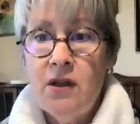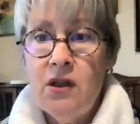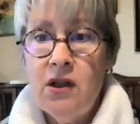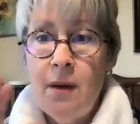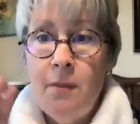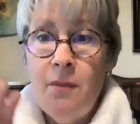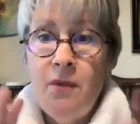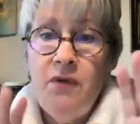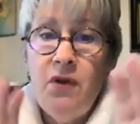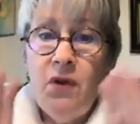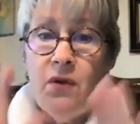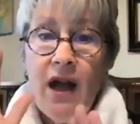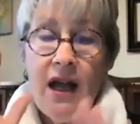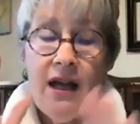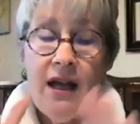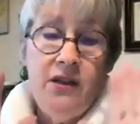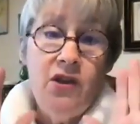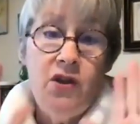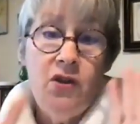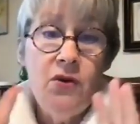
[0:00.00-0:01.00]
Some of you
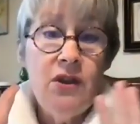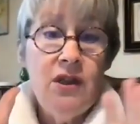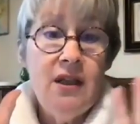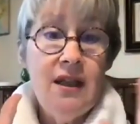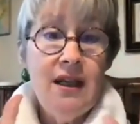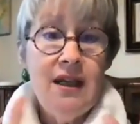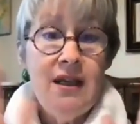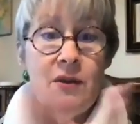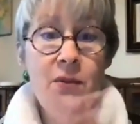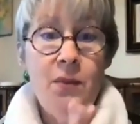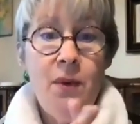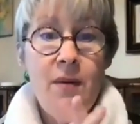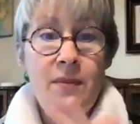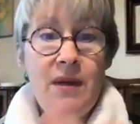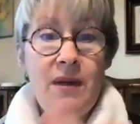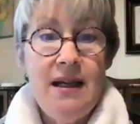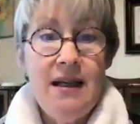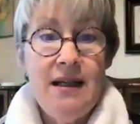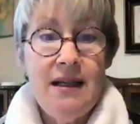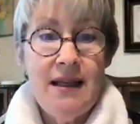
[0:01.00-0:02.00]
guys using these
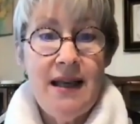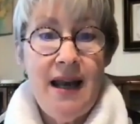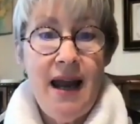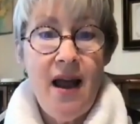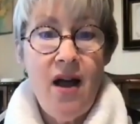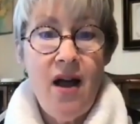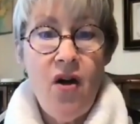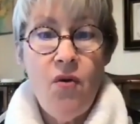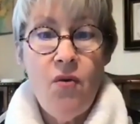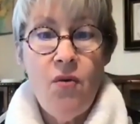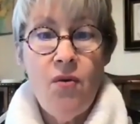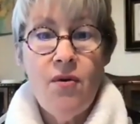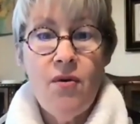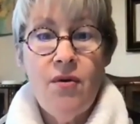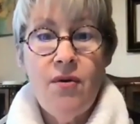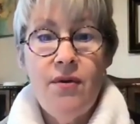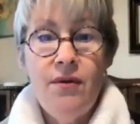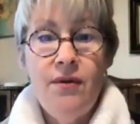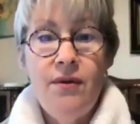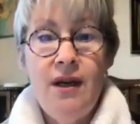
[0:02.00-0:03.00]
remedies now?
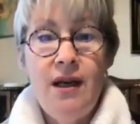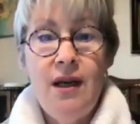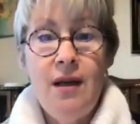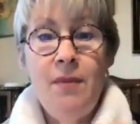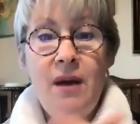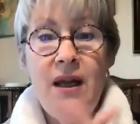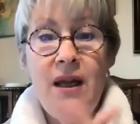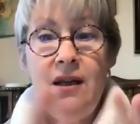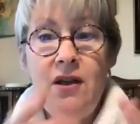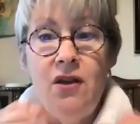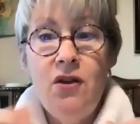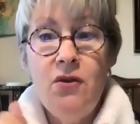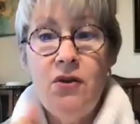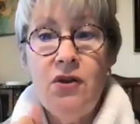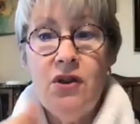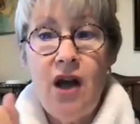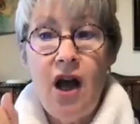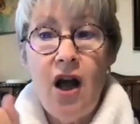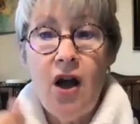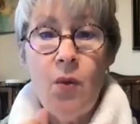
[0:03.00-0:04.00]
Anybody
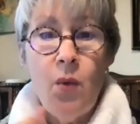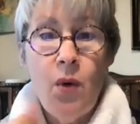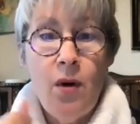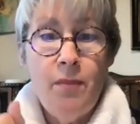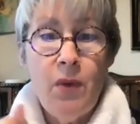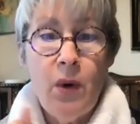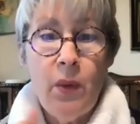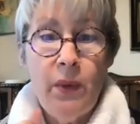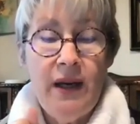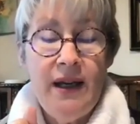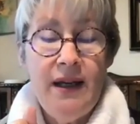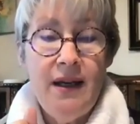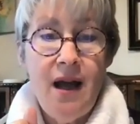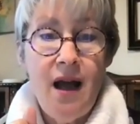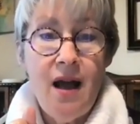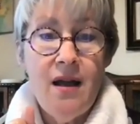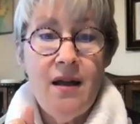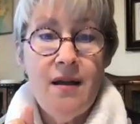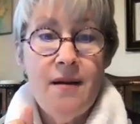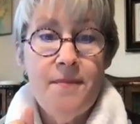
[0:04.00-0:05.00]
used Aqua
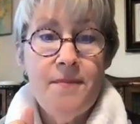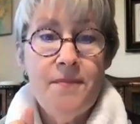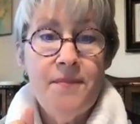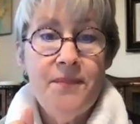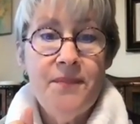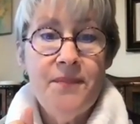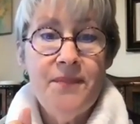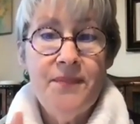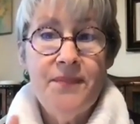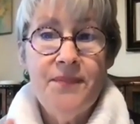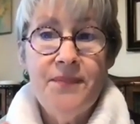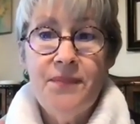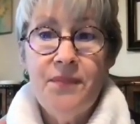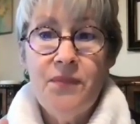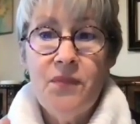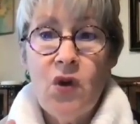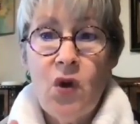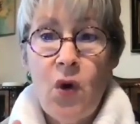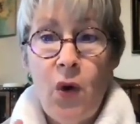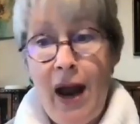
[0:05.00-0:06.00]
Marina
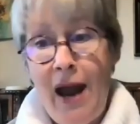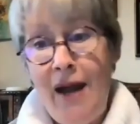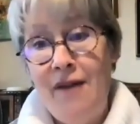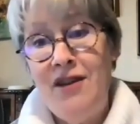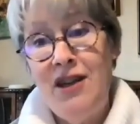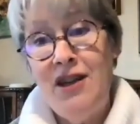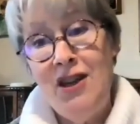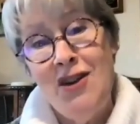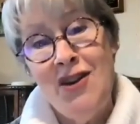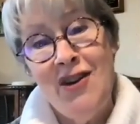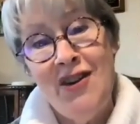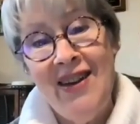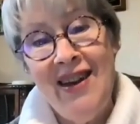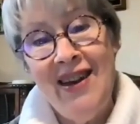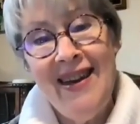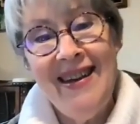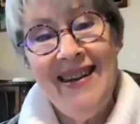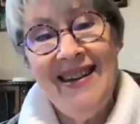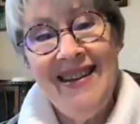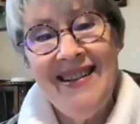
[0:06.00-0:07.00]
or have it in your
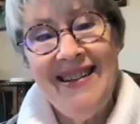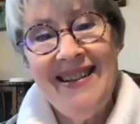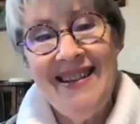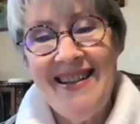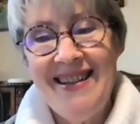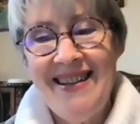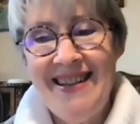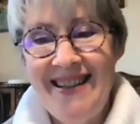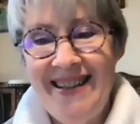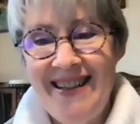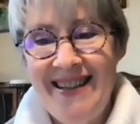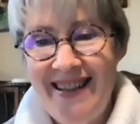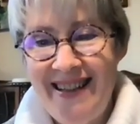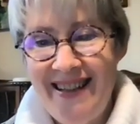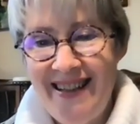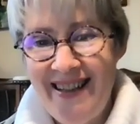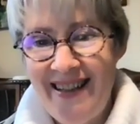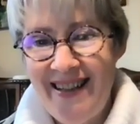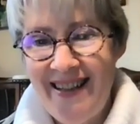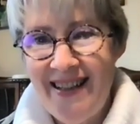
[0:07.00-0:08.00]
kit?
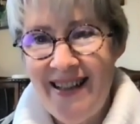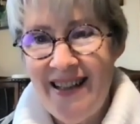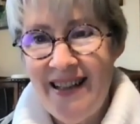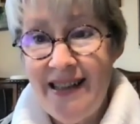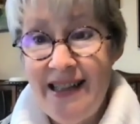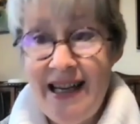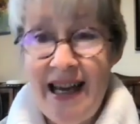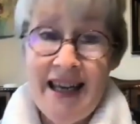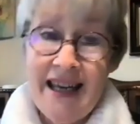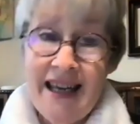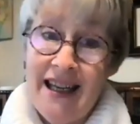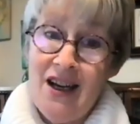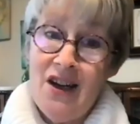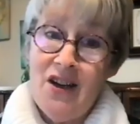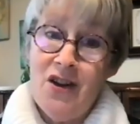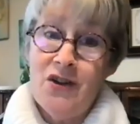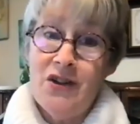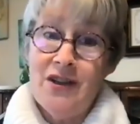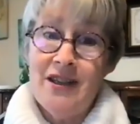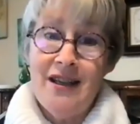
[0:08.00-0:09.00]
Taken
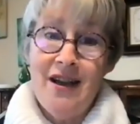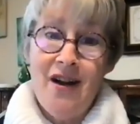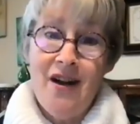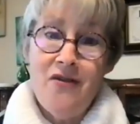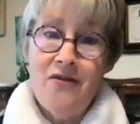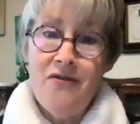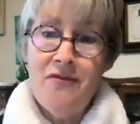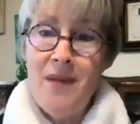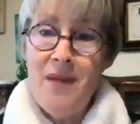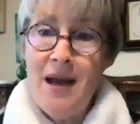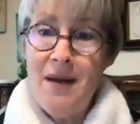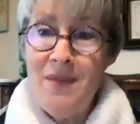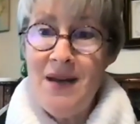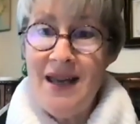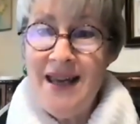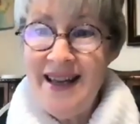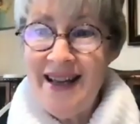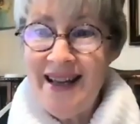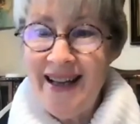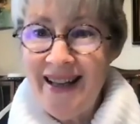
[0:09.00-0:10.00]
it yourself,
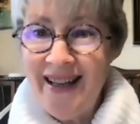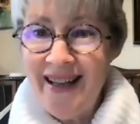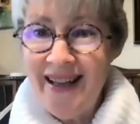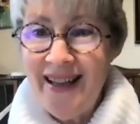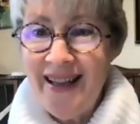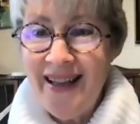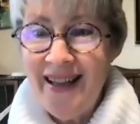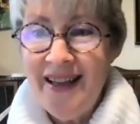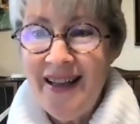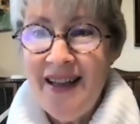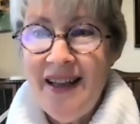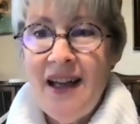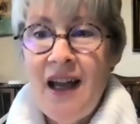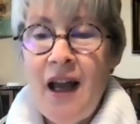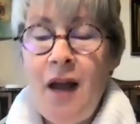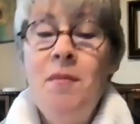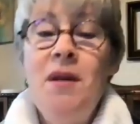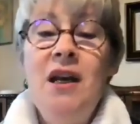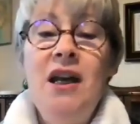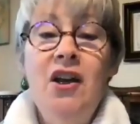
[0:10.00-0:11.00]
maybe?
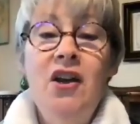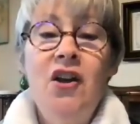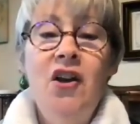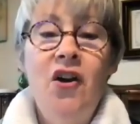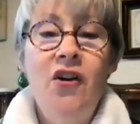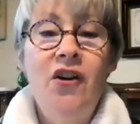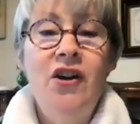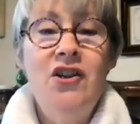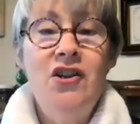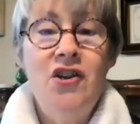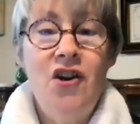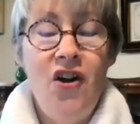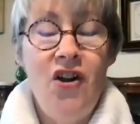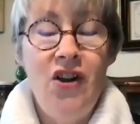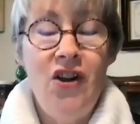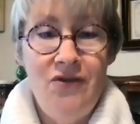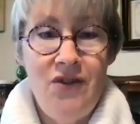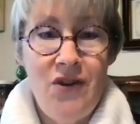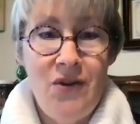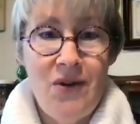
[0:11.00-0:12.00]
I'm going to encourage
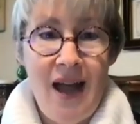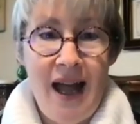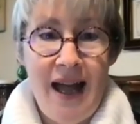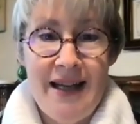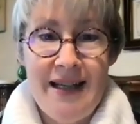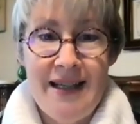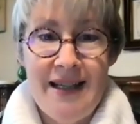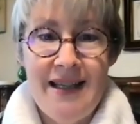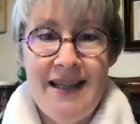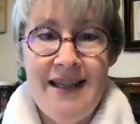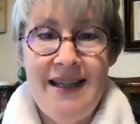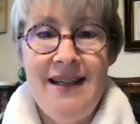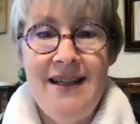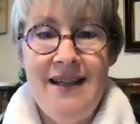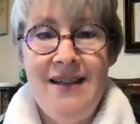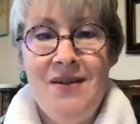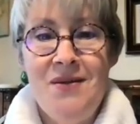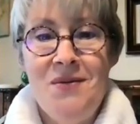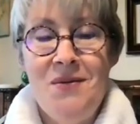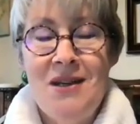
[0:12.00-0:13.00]
all of you guys
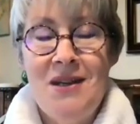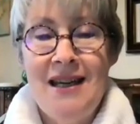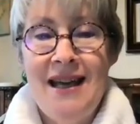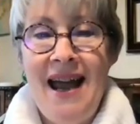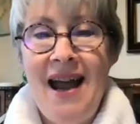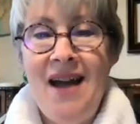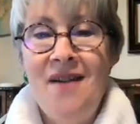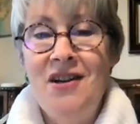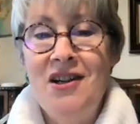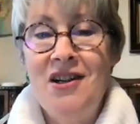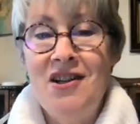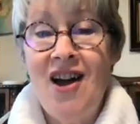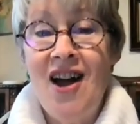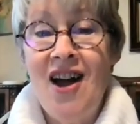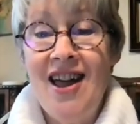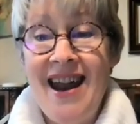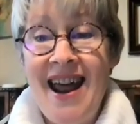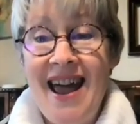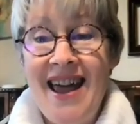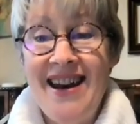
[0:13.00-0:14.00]
to have a
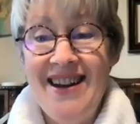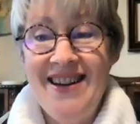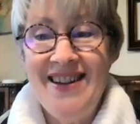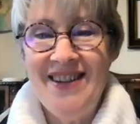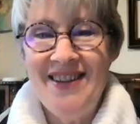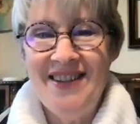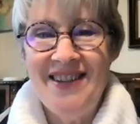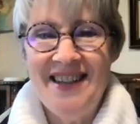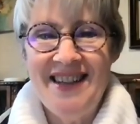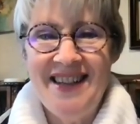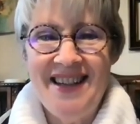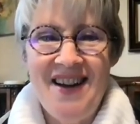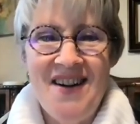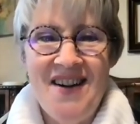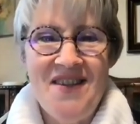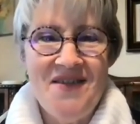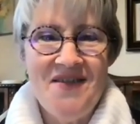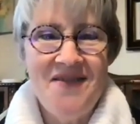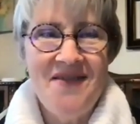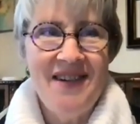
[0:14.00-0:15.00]
shot at it
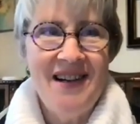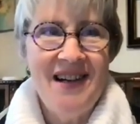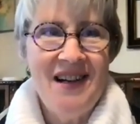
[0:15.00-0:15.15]
yourself.